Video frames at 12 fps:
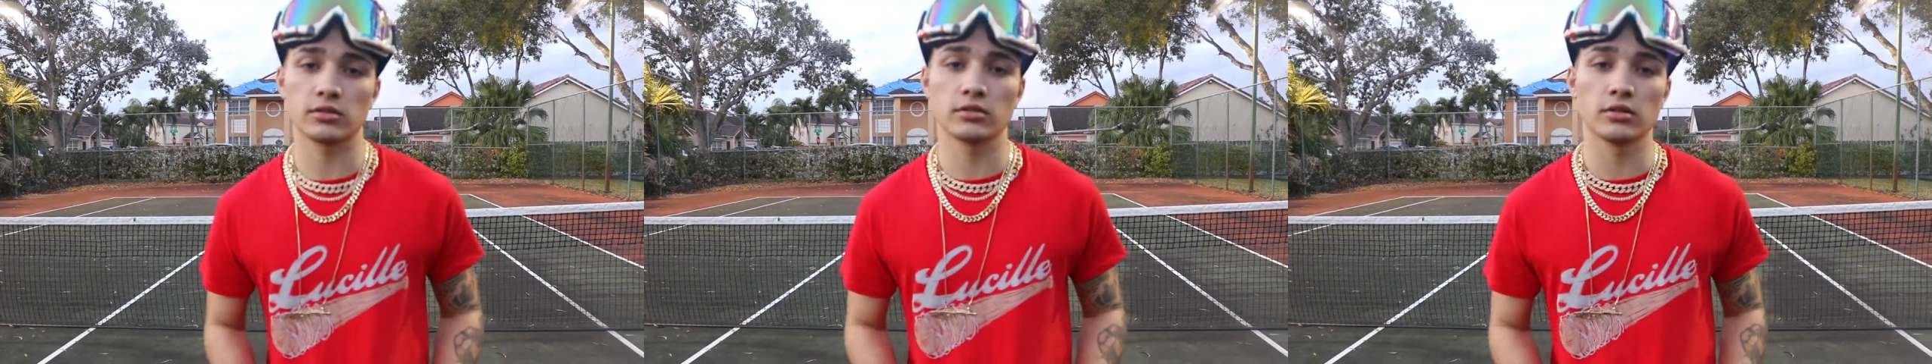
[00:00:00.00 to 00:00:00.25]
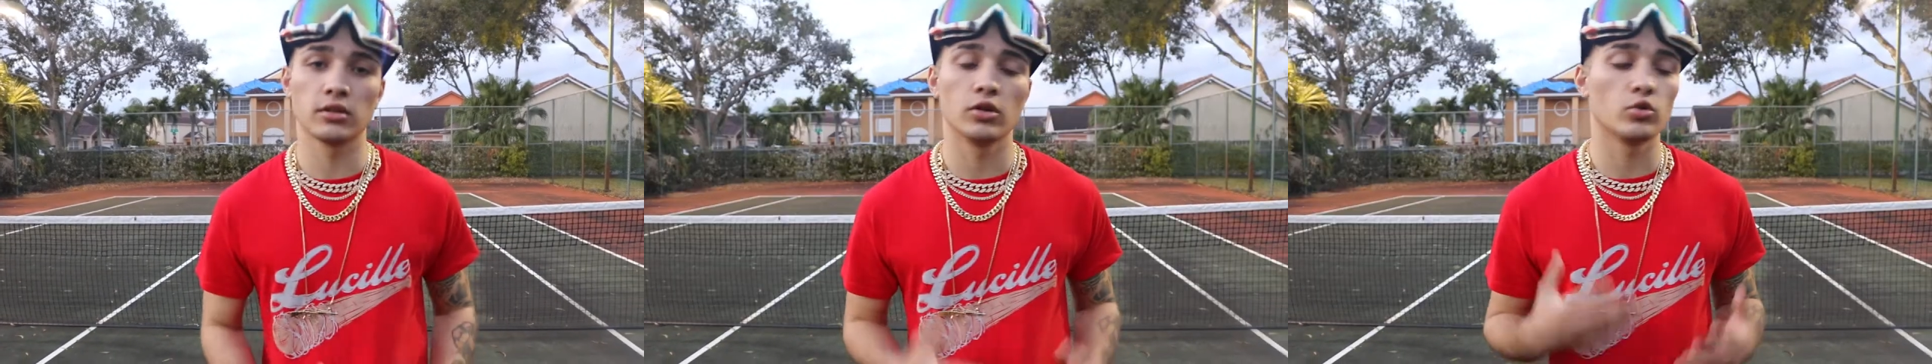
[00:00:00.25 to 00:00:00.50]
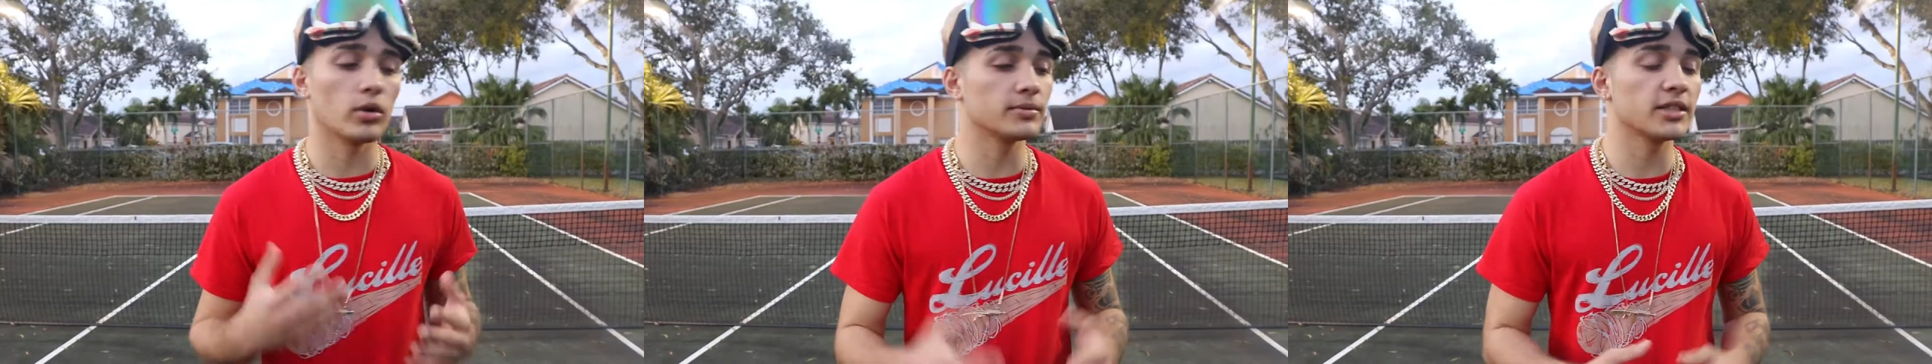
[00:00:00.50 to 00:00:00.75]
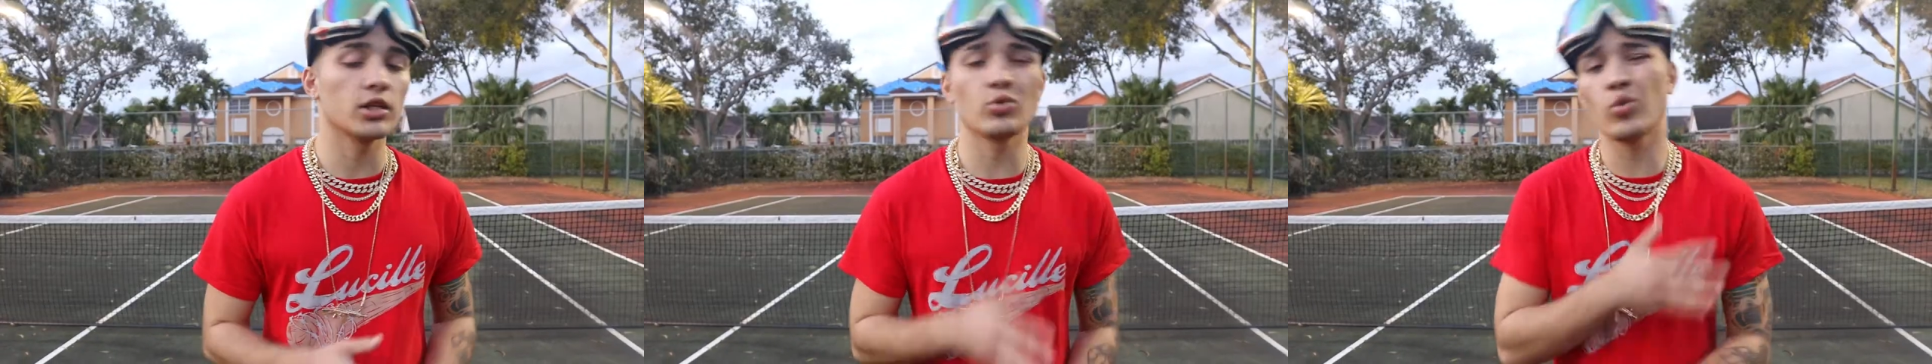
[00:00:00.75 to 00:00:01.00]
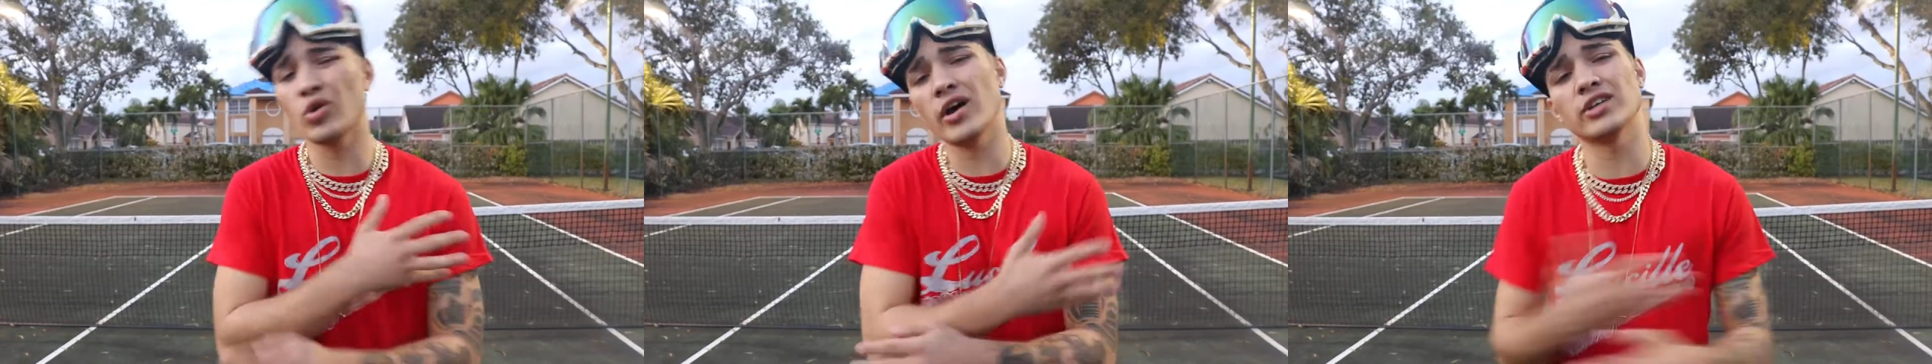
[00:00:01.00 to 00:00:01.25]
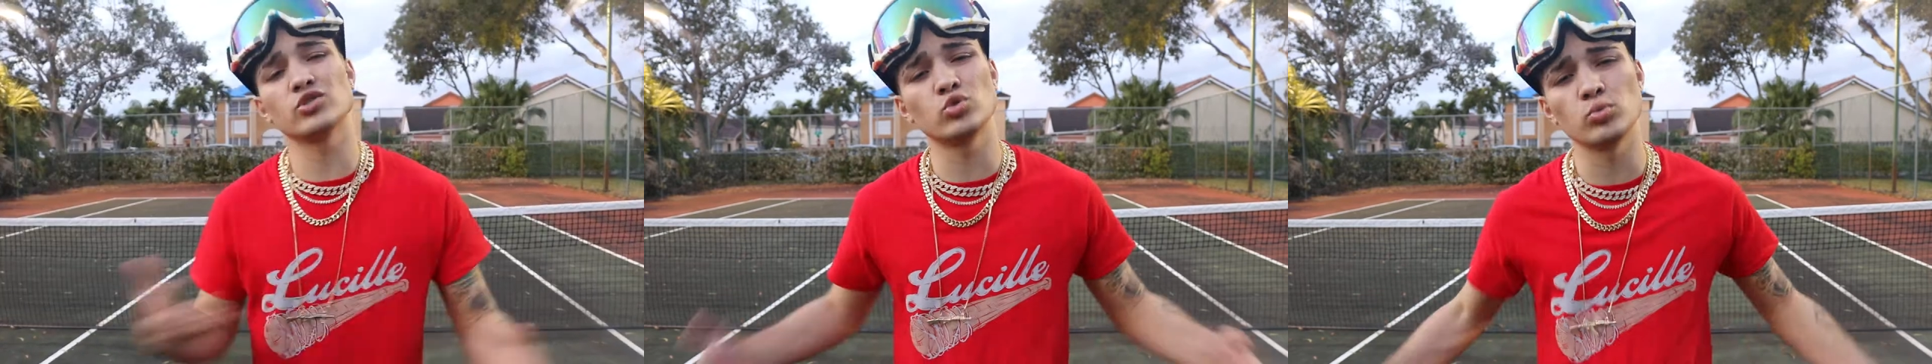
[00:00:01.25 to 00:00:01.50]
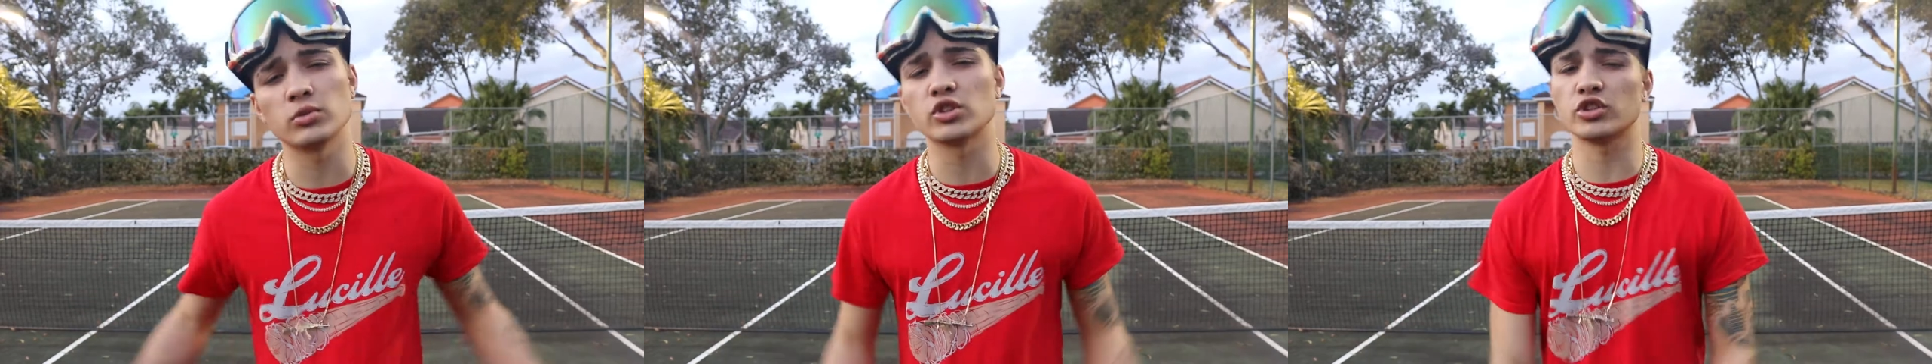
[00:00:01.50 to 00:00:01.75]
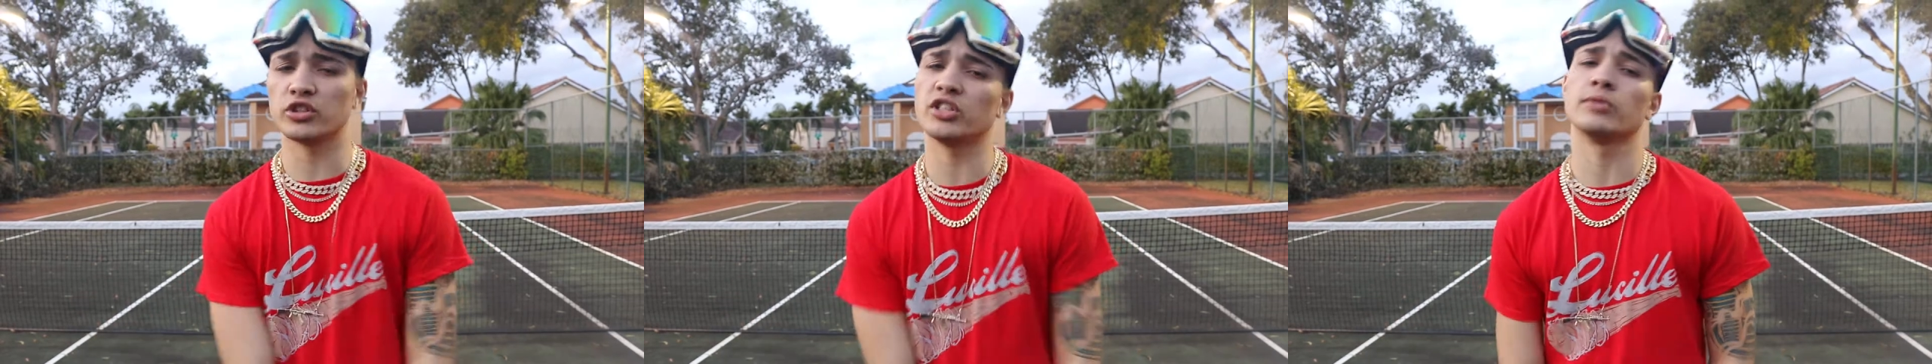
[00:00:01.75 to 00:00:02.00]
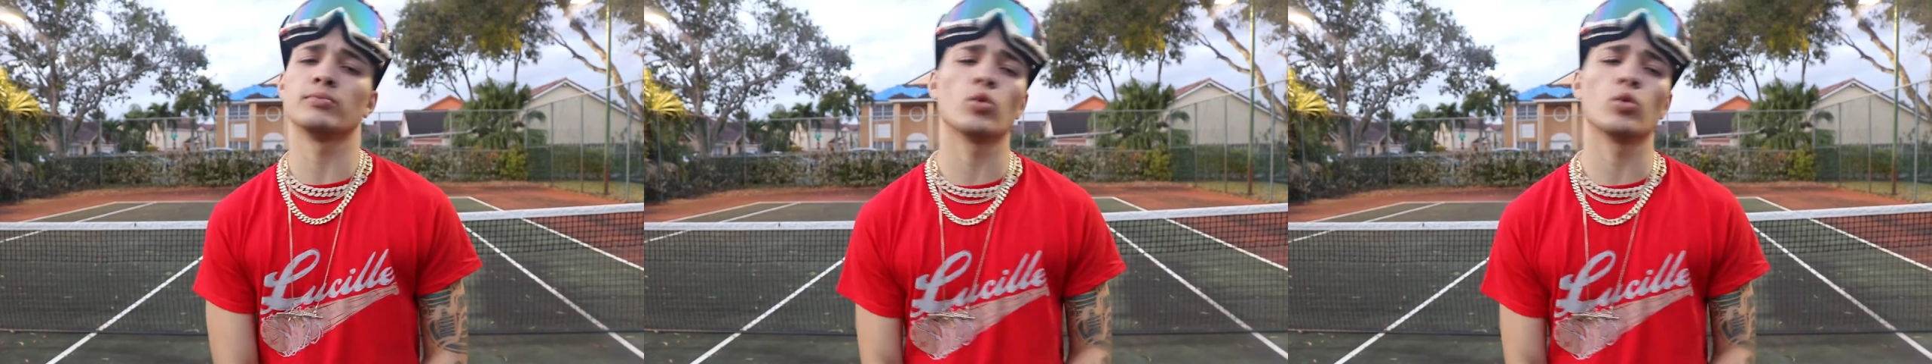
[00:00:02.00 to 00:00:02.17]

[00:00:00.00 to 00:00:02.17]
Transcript: You know what I'm saying? The world has too much shit.